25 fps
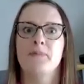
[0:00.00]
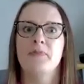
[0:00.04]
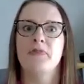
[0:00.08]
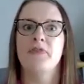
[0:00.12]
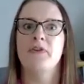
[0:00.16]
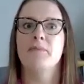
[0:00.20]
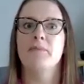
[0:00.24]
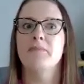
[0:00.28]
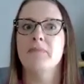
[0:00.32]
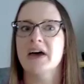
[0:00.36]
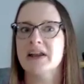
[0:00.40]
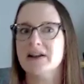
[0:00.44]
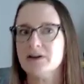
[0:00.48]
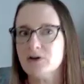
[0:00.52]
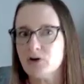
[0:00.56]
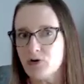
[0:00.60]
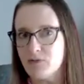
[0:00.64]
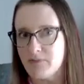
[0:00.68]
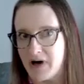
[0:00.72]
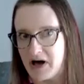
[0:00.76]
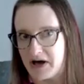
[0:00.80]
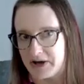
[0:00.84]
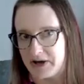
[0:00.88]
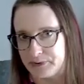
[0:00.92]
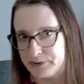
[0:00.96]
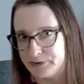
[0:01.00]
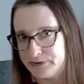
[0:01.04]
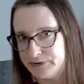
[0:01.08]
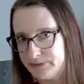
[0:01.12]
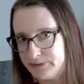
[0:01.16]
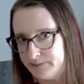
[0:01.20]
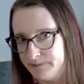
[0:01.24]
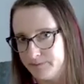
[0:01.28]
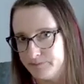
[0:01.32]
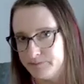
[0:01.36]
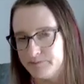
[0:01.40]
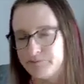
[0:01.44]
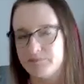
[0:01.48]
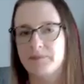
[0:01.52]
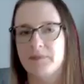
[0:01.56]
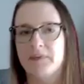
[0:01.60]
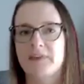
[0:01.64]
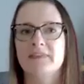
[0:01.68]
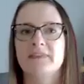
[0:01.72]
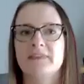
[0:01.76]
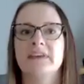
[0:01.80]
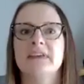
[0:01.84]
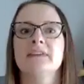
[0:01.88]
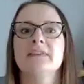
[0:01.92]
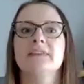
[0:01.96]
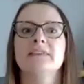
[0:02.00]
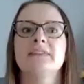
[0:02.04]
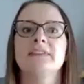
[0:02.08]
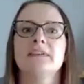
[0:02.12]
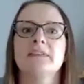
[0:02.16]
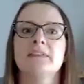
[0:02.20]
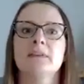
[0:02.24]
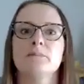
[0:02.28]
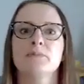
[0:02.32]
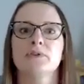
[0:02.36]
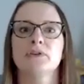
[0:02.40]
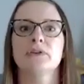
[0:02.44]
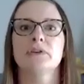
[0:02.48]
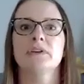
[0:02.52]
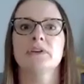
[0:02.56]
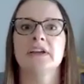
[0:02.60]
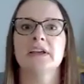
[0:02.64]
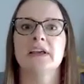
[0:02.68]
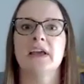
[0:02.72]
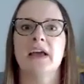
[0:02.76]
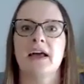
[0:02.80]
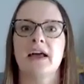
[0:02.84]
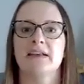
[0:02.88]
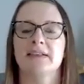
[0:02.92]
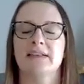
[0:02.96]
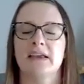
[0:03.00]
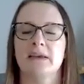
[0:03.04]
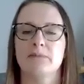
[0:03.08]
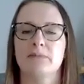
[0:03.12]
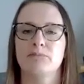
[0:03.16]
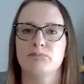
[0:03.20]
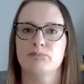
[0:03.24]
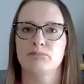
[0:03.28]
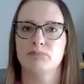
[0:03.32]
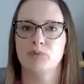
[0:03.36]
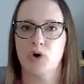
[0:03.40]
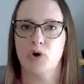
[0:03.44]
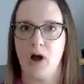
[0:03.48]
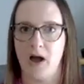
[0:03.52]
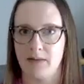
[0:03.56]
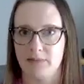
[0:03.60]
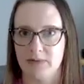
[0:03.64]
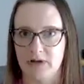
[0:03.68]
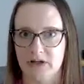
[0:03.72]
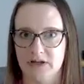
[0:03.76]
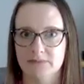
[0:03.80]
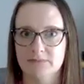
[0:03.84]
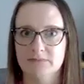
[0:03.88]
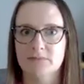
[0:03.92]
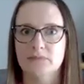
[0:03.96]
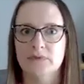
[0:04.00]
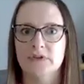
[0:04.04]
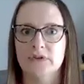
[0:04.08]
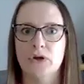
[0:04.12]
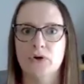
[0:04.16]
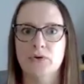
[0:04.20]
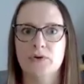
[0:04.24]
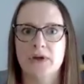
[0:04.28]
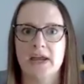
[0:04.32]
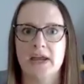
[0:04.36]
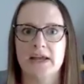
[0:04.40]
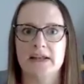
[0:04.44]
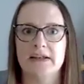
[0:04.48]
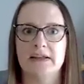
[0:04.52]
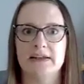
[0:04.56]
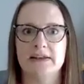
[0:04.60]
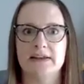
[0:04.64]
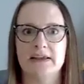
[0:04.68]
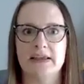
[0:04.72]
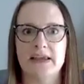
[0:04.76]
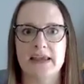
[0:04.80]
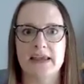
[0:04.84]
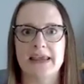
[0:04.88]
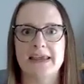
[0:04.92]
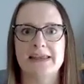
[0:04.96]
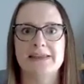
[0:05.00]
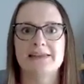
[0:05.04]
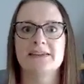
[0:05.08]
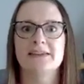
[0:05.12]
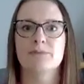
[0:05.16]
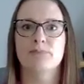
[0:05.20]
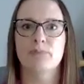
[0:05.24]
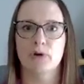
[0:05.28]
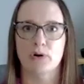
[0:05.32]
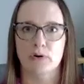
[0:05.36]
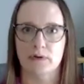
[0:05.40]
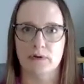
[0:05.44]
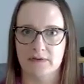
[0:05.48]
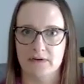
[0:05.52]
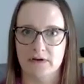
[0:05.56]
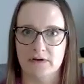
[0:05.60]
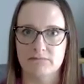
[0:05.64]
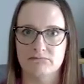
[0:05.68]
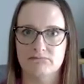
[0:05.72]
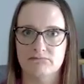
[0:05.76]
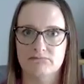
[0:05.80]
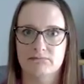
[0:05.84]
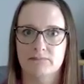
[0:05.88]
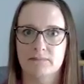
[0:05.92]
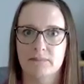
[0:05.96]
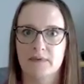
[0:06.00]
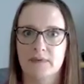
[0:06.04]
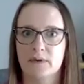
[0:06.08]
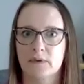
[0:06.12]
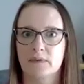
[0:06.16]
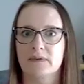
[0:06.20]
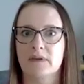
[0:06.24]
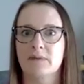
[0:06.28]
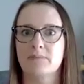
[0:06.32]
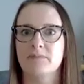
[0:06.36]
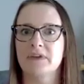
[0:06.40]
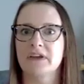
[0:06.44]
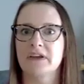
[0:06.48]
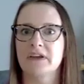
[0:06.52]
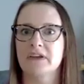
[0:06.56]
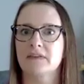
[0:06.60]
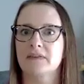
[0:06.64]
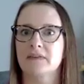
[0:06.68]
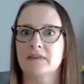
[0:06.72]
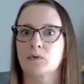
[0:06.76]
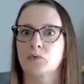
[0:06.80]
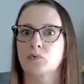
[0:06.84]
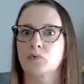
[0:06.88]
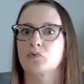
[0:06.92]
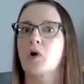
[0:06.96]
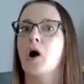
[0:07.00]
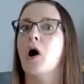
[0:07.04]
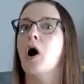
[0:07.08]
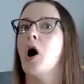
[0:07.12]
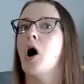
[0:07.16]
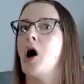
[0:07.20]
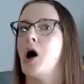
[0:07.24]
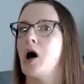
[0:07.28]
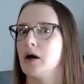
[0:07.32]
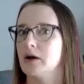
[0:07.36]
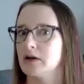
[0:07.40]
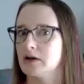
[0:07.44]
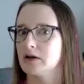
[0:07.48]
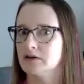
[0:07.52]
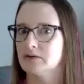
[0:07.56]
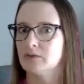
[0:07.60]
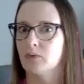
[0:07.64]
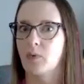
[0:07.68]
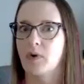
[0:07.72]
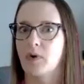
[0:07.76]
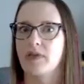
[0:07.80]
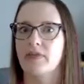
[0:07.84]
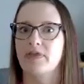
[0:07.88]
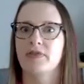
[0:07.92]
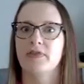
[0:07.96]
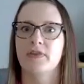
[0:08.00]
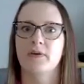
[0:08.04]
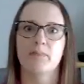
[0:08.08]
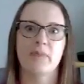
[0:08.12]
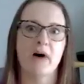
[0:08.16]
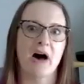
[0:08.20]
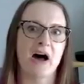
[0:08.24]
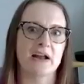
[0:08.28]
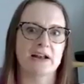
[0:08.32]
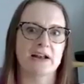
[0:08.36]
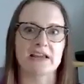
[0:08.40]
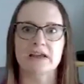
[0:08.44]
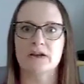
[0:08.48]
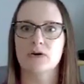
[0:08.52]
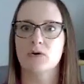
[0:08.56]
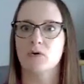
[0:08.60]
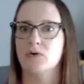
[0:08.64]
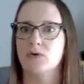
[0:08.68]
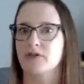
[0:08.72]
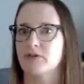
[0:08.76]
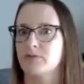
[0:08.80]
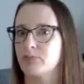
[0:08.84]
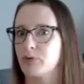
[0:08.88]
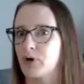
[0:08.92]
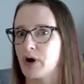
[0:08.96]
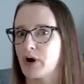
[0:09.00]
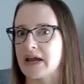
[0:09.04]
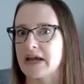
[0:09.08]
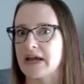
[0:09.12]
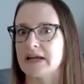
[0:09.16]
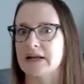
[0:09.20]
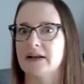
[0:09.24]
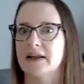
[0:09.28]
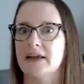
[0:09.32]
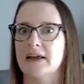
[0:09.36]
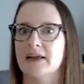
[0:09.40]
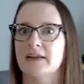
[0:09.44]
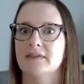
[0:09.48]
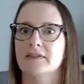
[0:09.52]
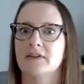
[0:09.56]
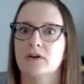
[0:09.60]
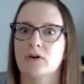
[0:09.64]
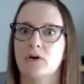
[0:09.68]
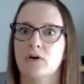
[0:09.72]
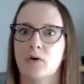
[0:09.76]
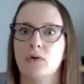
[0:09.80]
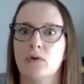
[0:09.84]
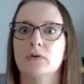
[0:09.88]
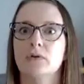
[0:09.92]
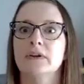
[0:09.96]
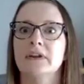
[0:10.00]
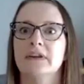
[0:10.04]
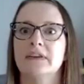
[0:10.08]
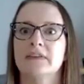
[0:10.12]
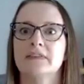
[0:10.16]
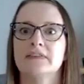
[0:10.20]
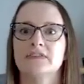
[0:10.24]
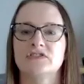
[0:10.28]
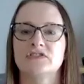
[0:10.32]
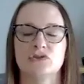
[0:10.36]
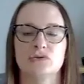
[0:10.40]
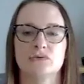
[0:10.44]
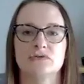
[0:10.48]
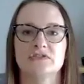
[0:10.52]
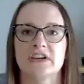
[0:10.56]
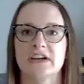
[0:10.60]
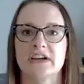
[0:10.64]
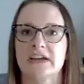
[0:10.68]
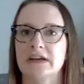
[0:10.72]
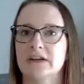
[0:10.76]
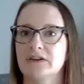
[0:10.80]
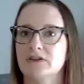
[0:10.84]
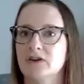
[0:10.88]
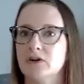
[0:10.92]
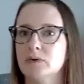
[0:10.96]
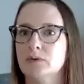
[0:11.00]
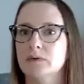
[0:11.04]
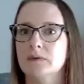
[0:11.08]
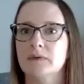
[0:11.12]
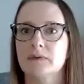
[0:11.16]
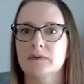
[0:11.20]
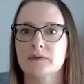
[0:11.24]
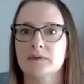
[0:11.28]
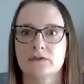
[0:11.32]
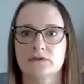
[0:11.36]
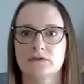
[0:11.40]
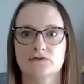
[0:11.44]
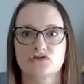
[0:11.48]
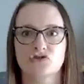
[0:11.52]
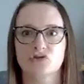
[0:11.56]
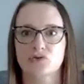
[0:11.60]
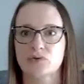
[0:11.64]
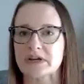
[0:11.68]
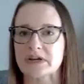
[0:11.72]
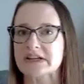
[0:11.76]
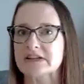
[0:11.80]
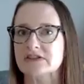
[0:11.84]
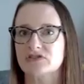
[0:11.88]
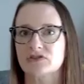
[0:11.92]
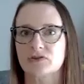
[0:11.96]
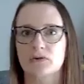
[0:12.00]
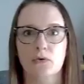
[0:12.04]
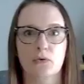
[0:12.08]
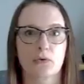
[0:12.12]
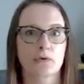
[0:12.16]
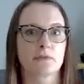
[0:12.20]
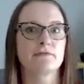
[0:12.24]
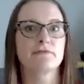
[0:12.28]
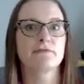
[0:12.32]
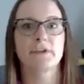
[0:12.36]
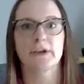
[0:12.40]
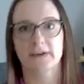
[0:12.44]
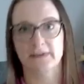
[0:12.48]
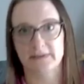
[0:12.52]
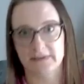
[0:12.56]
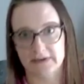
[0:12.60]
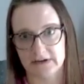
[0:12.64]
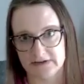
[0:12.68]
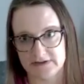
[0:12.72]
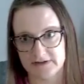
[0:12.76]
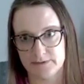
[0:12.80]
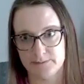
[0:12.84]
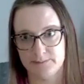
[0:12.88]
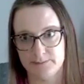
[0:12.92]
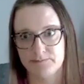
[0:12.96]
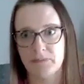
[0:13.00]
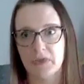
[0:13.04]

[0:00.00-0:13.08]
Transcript: The medical model sees disability as a problem located in the person. So something's wrong with the body or the brain, and the goal is to diagnose, treat, or fix it.